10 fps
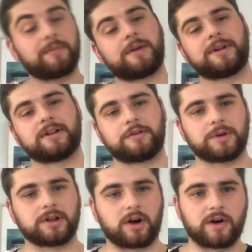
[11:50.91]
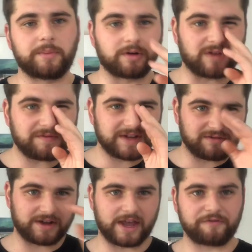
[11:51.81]
maybe a little bit lower, but roughly
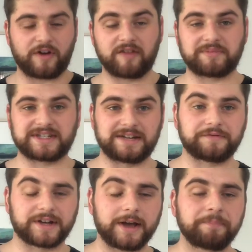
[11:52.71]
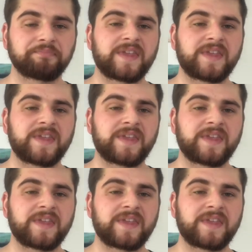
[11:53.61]
around that 5% figure.